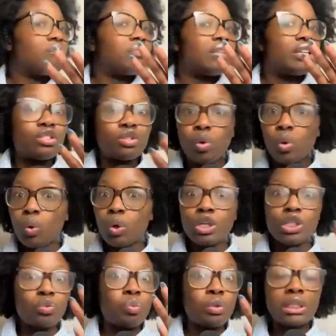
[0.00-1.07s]
This
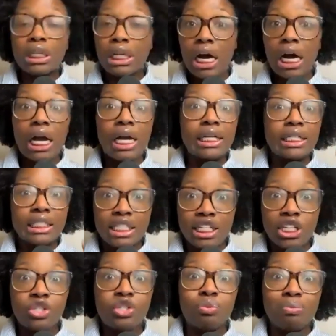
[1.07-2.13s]
course will not
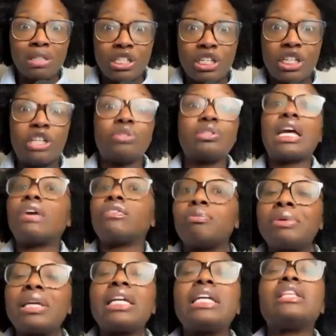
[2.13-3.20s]
teach you materials. I
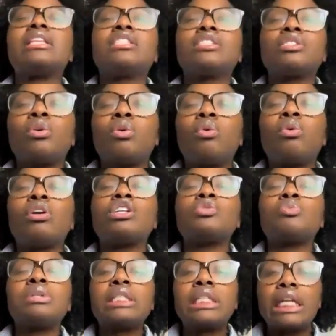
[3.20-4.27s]
repeat, this
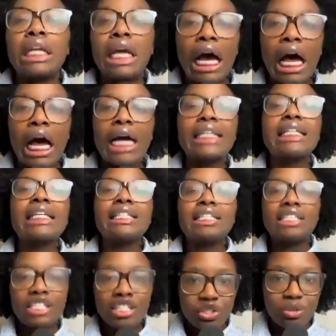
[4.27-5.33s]
course will not
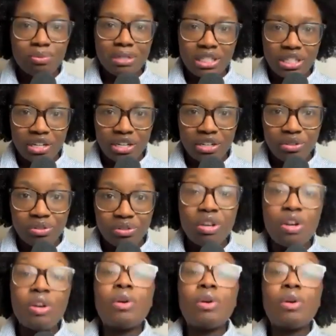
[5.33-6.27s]
teach you materials.